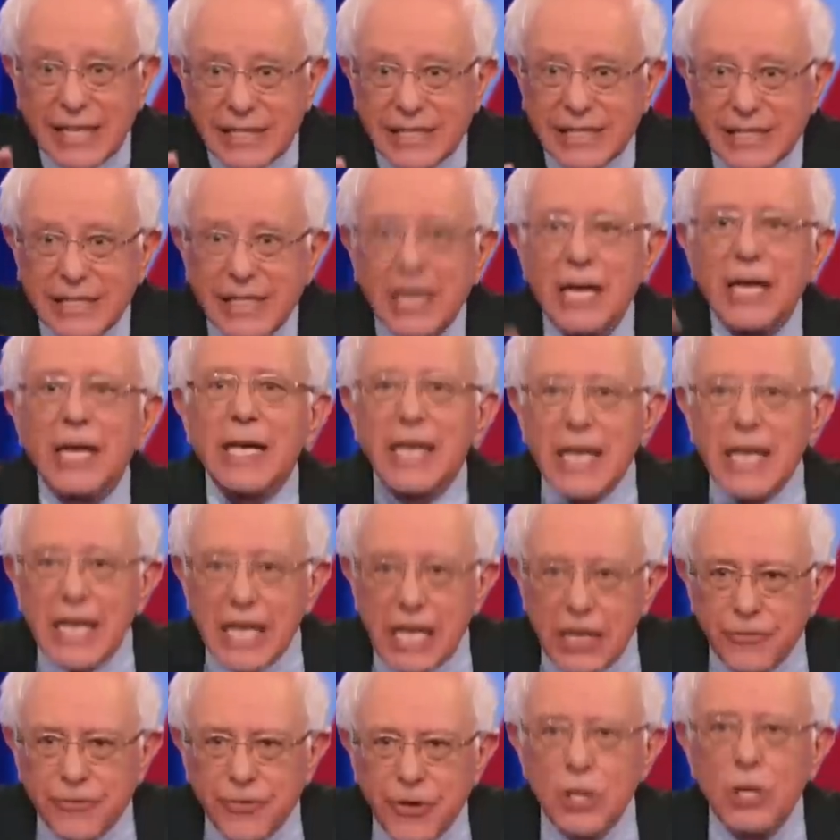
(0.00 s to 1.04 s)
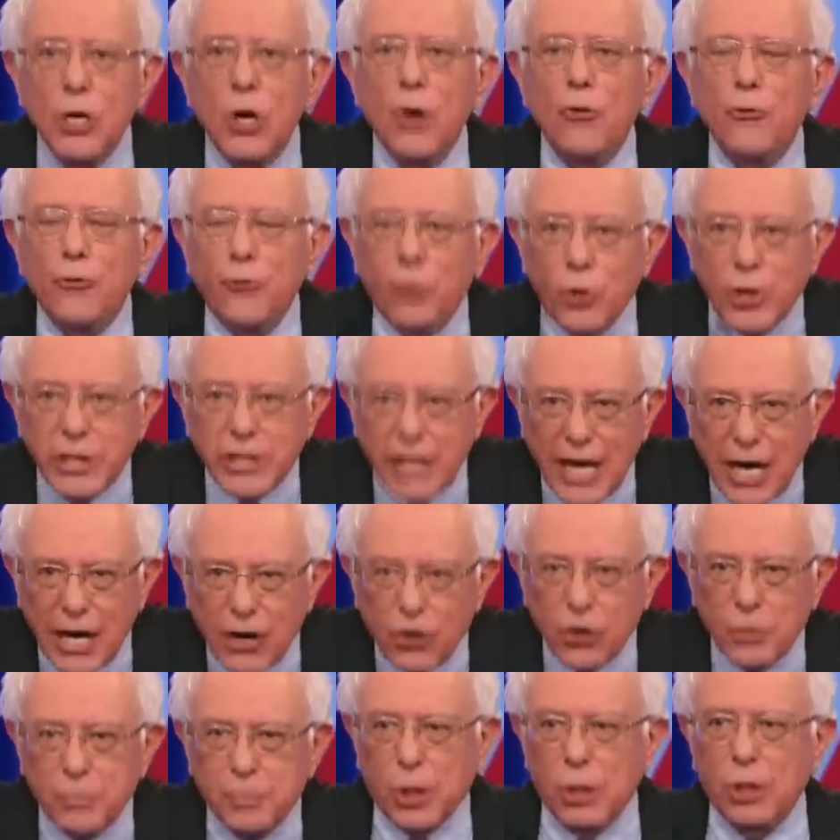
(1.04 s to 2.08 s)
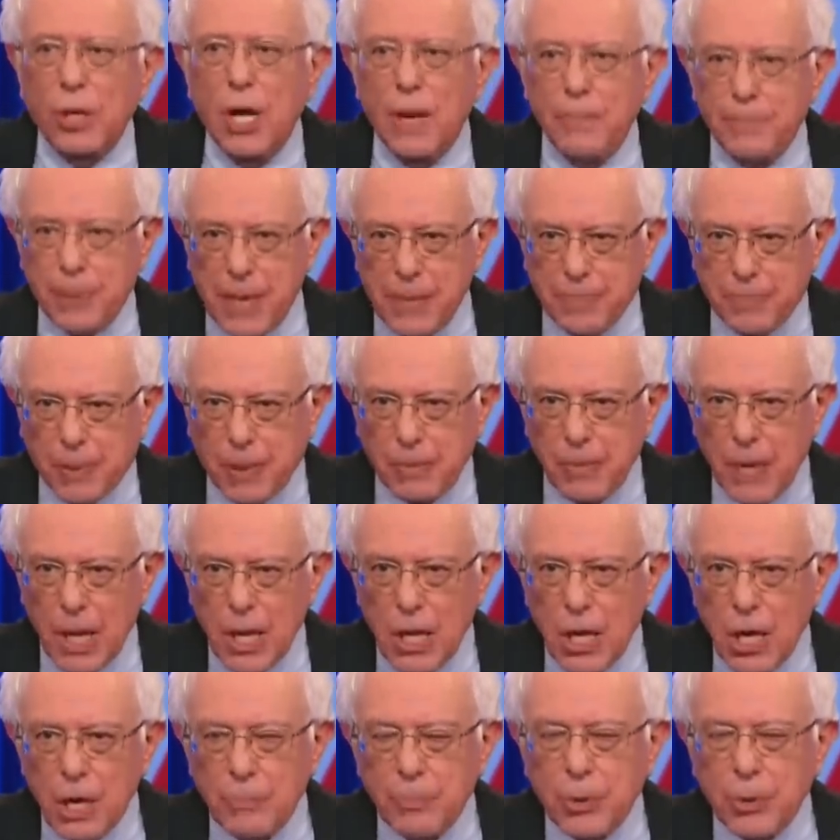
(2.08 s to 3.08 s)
Yes, even for terrible people.